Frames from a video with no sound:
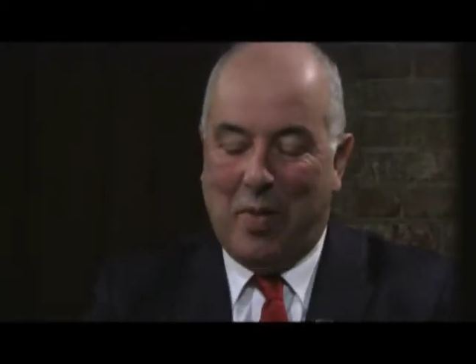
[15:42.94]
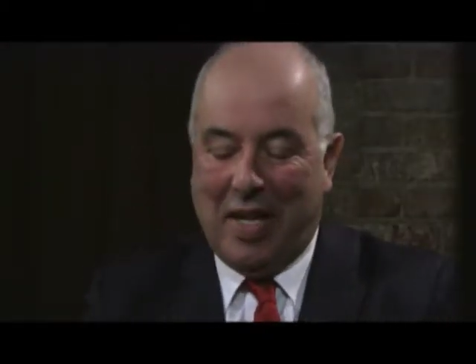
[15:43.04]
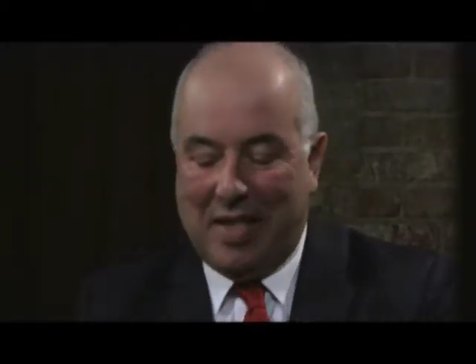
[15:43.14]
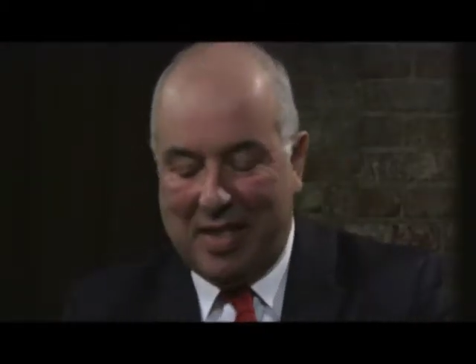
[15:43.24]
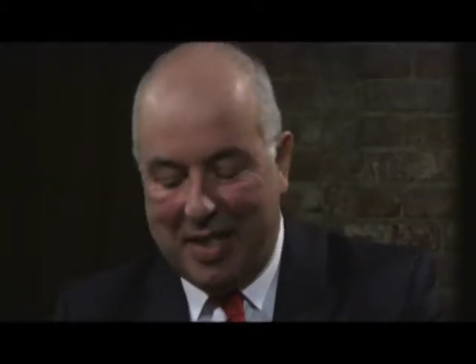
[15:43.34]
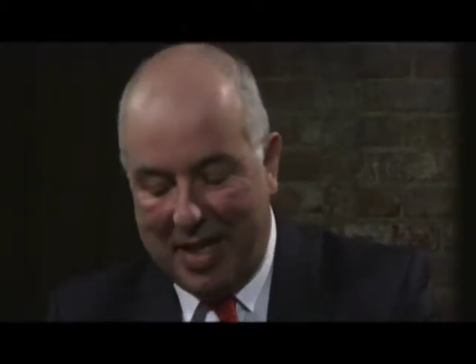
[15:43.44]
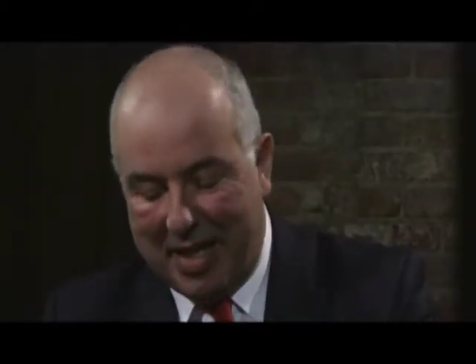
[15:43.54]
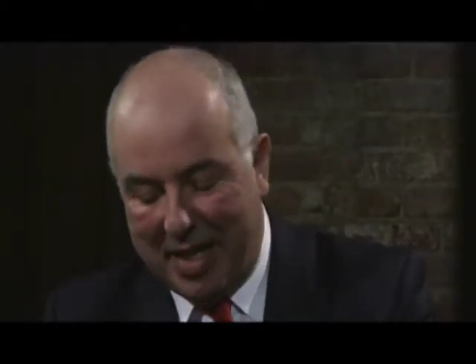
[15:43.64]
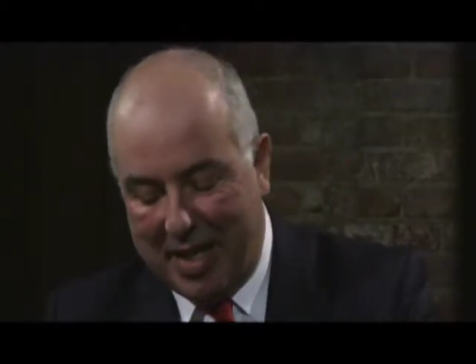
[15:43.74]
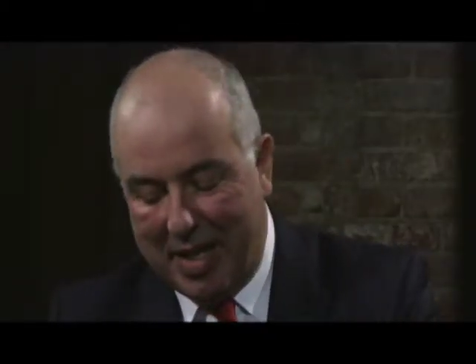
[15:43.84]
but
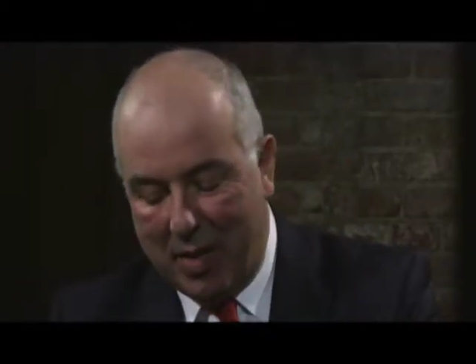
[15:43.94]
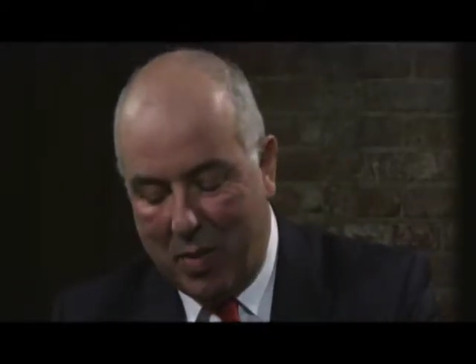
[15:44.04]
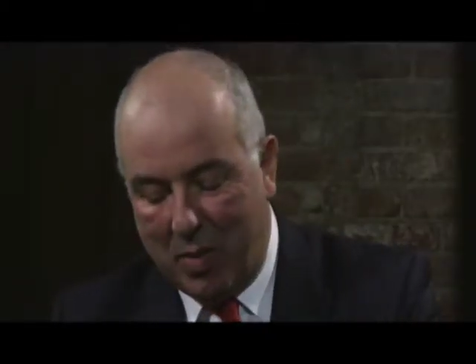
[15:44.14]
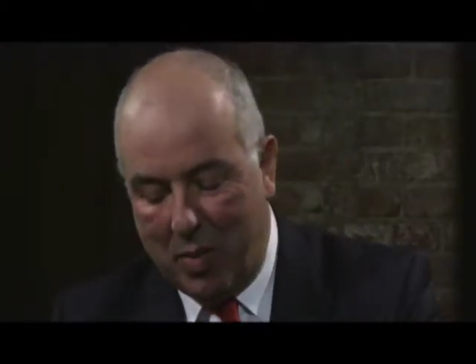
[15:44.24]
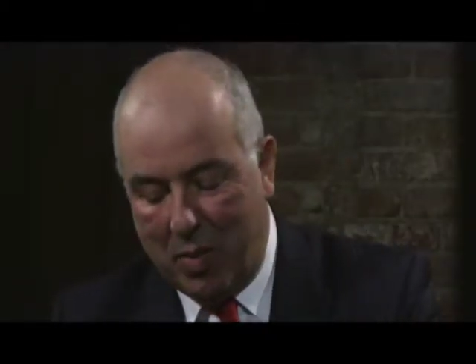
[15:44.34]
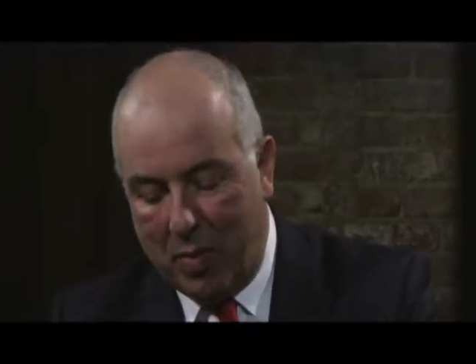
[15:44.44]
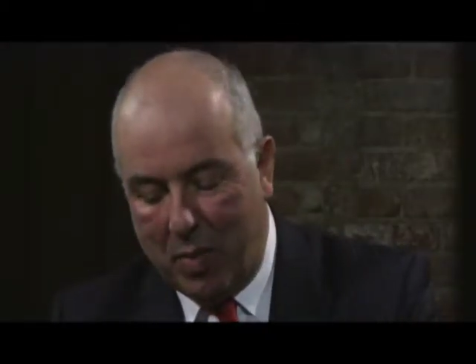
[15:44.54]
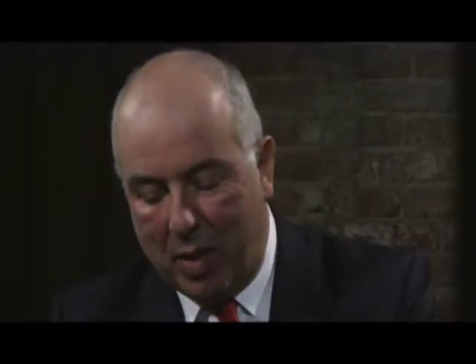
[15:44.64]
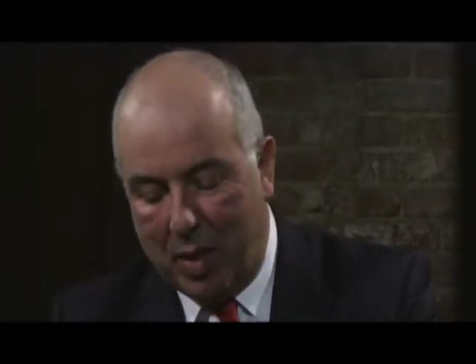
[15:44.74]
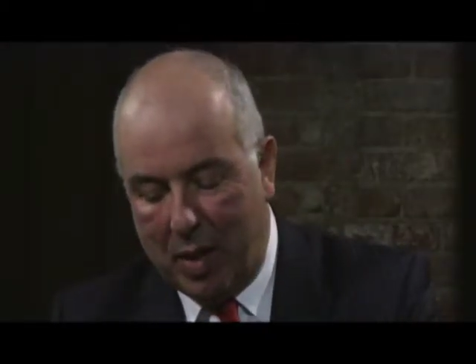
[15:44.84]
uh,
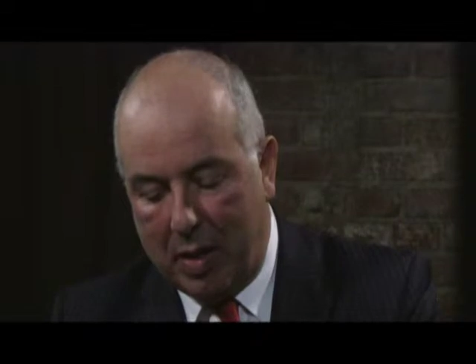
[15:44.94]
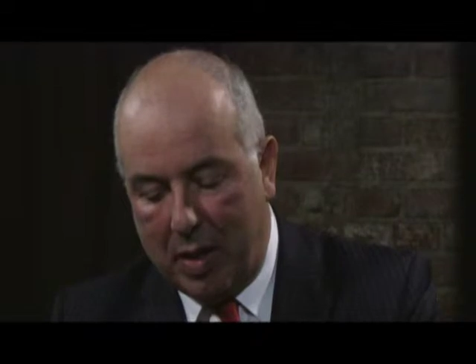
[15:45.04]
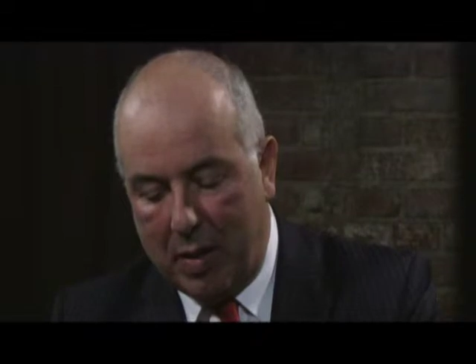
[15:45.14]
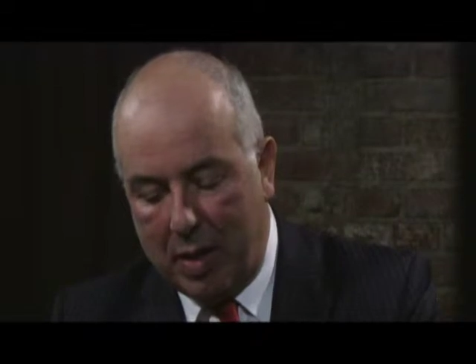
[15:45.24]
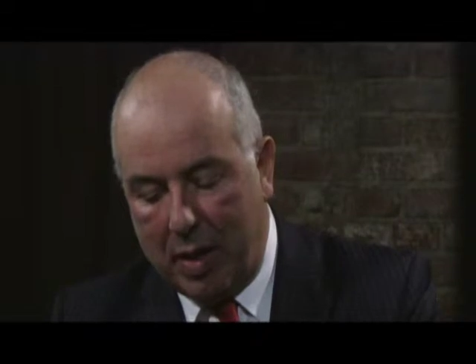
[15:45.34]
a,